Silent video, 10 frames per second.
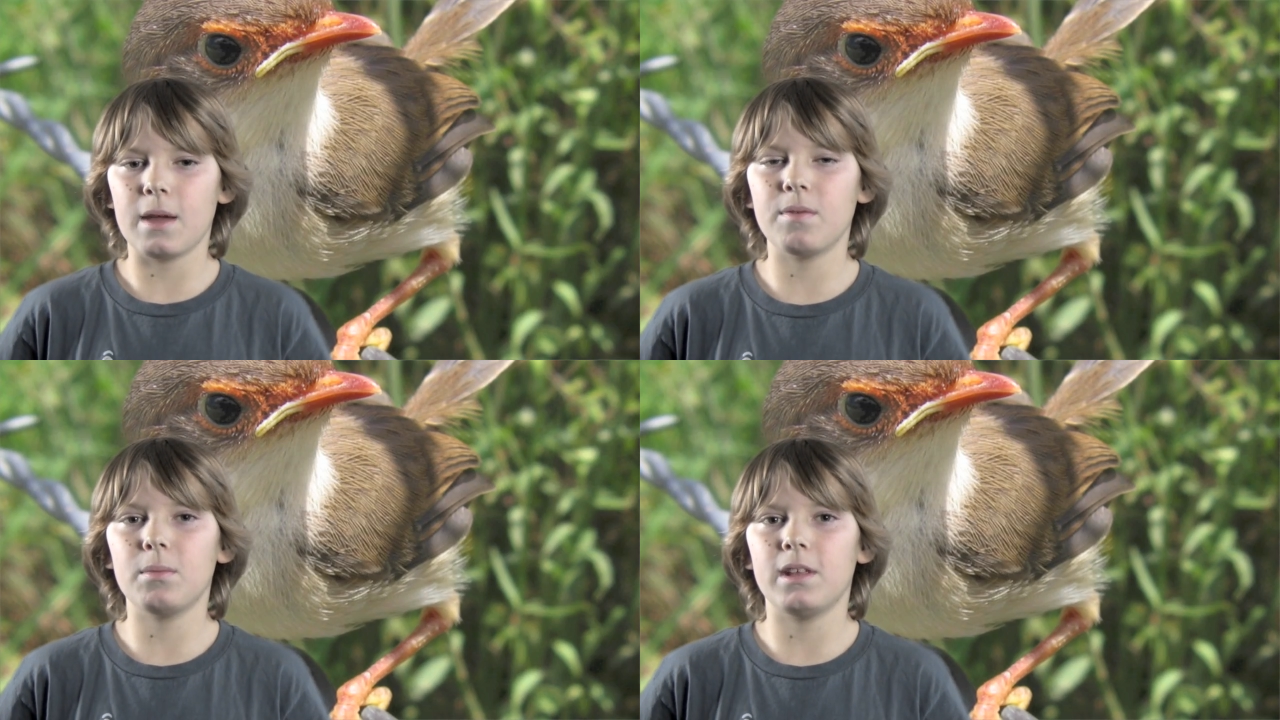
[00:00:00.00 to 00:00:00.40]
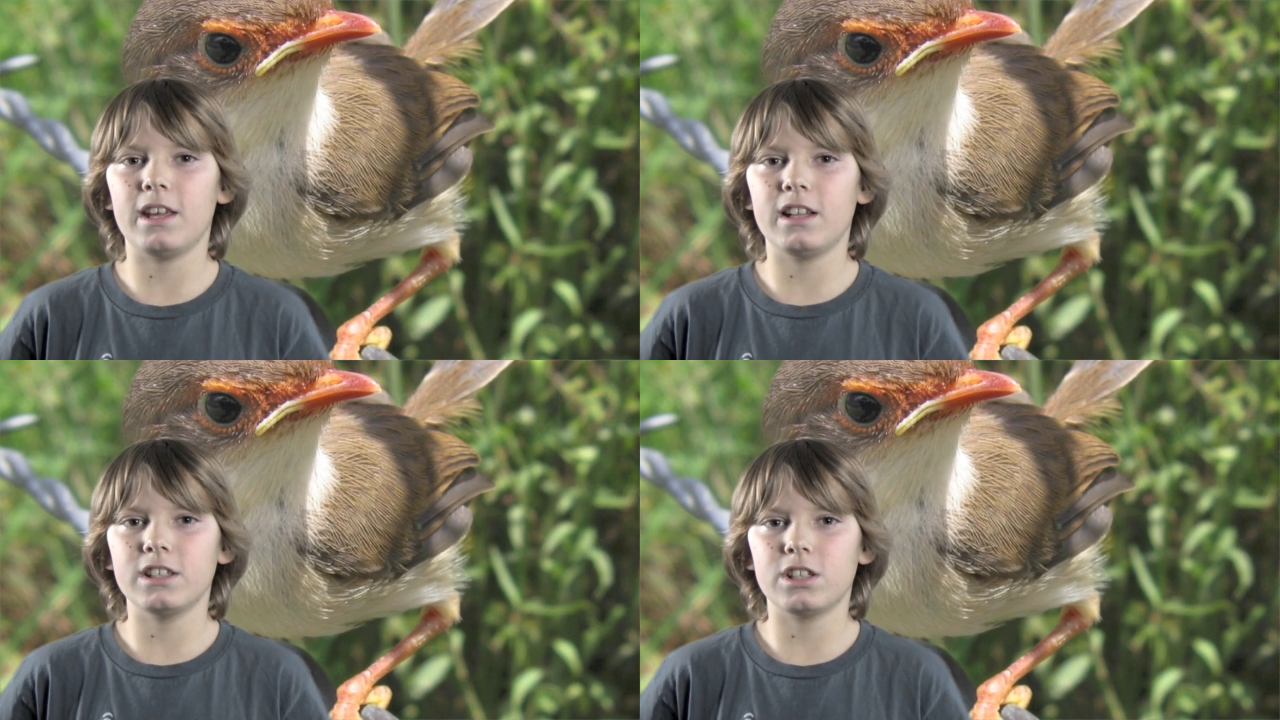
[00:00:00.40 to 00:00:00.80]
came from the
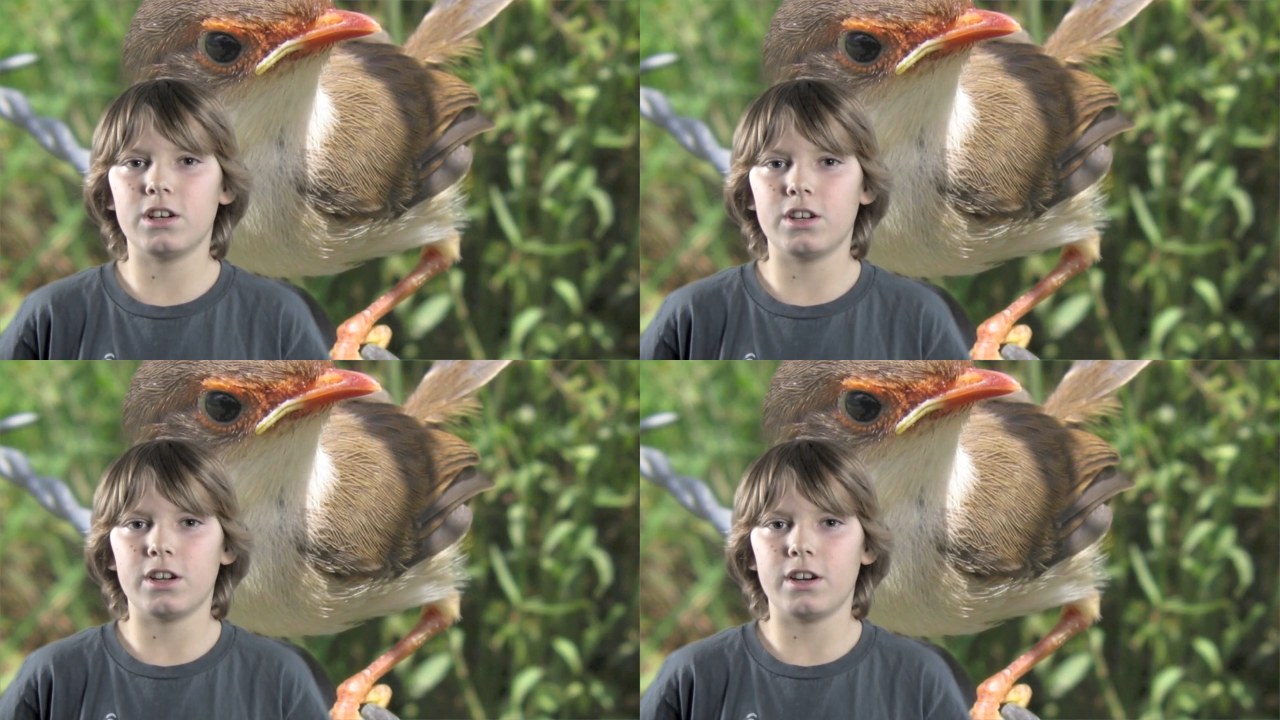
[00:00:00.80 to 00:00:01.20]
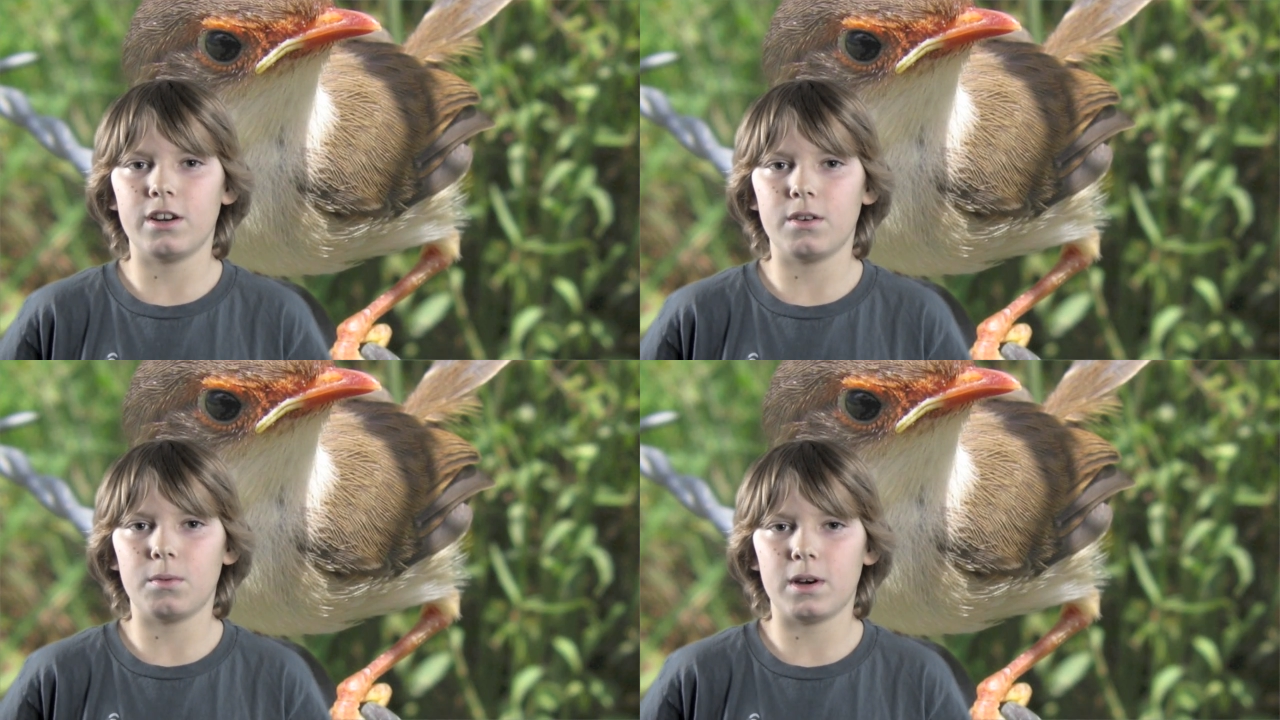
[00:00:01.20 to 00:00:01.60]
English hunter
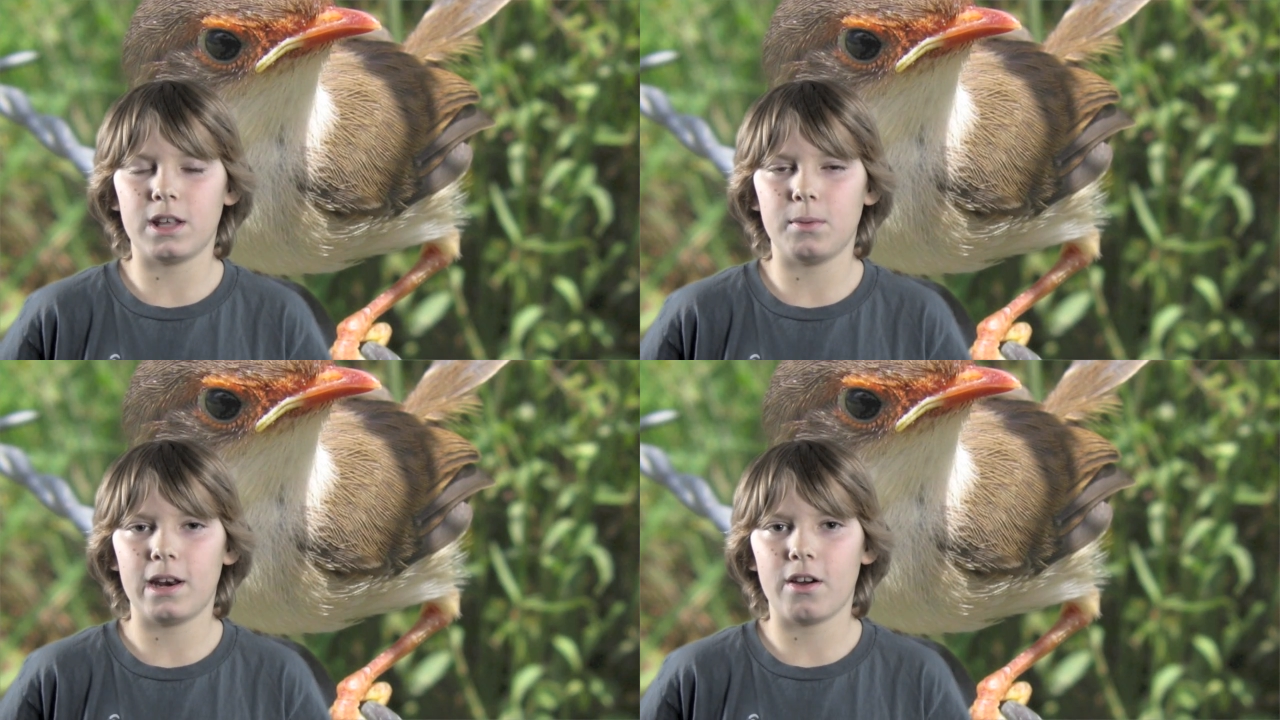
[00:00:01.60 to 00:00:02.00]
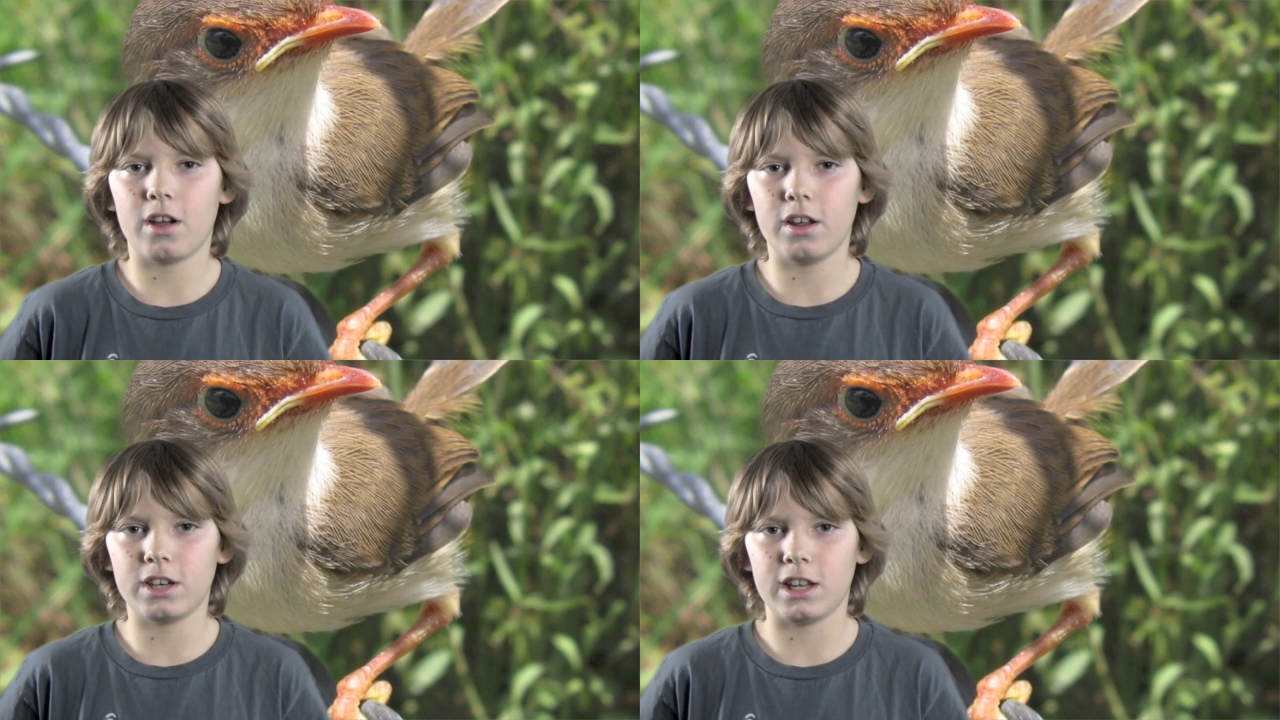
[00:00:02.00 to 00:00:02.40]
when he went
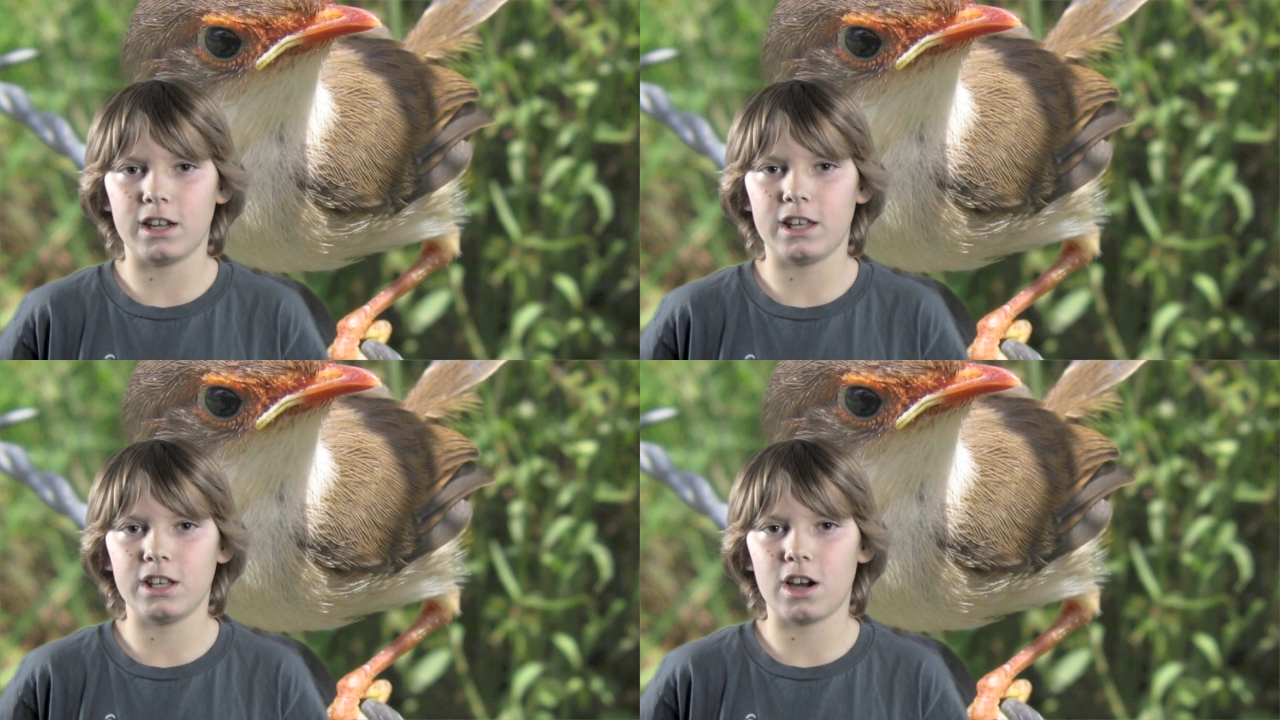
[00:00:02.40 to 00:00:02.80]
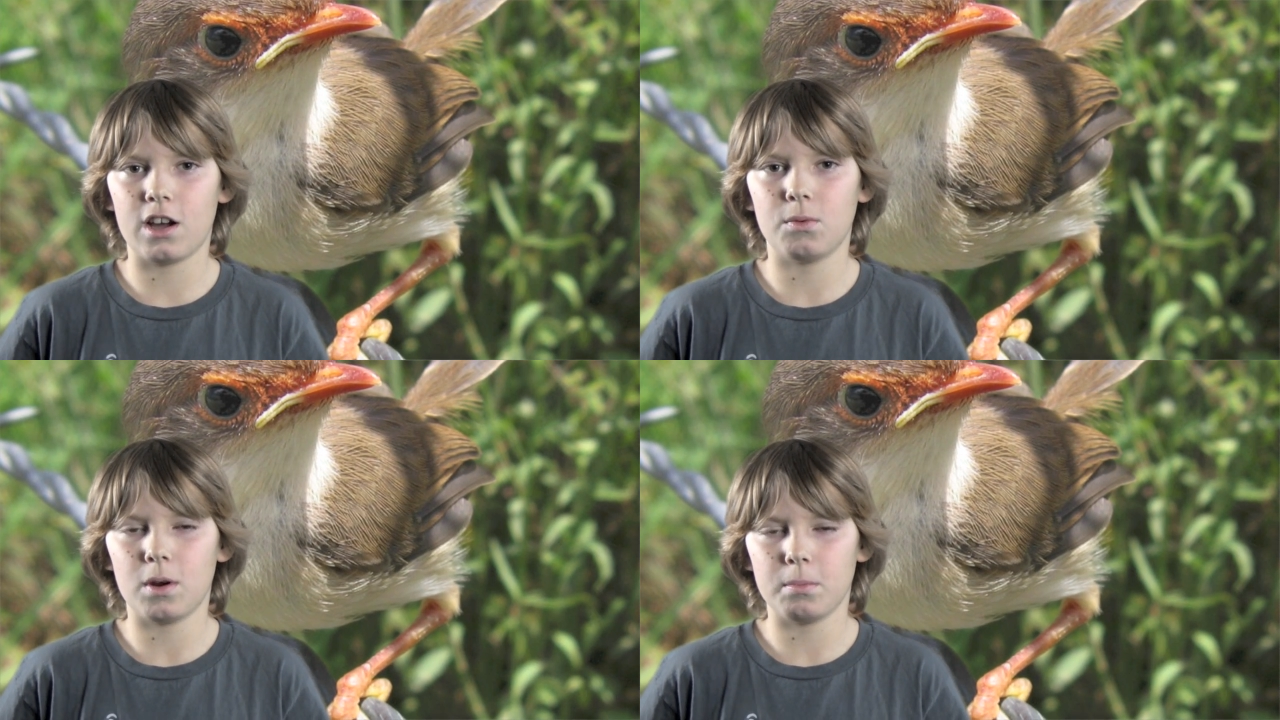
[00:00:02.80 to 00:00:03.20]
out hunting, he
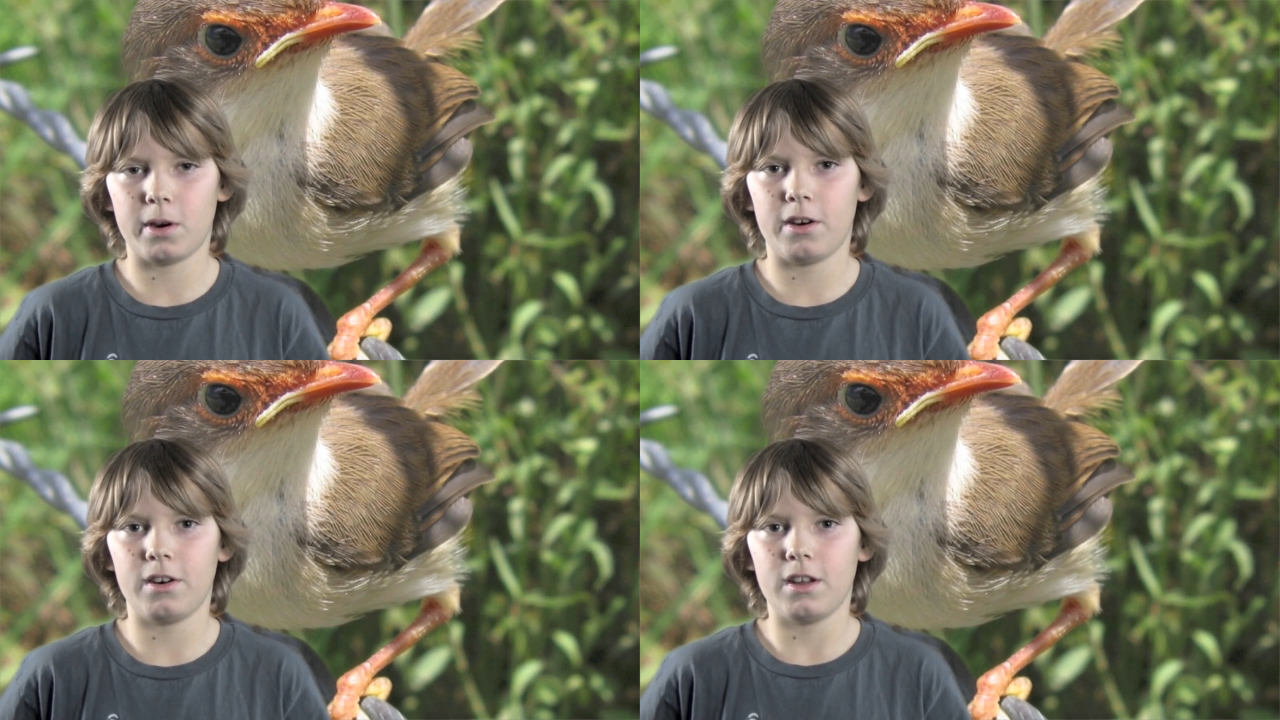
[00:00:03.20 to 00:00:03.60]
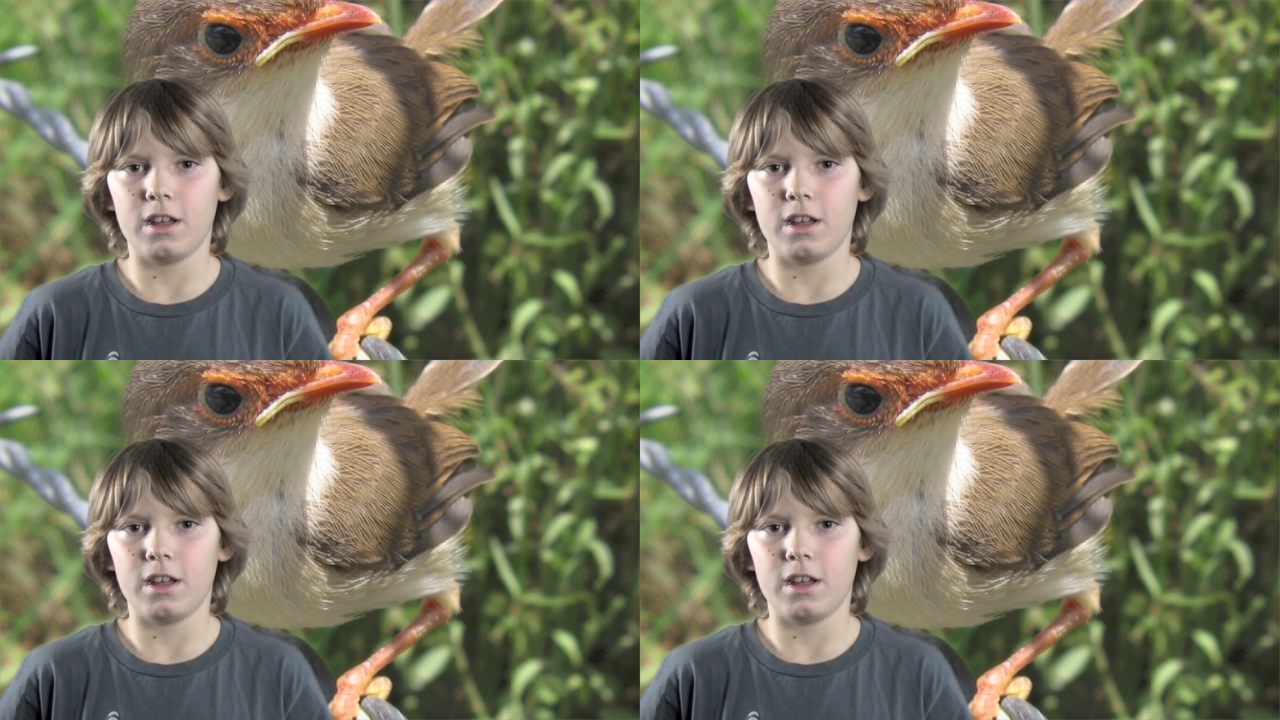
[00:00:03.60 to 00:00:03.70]
caught one bird,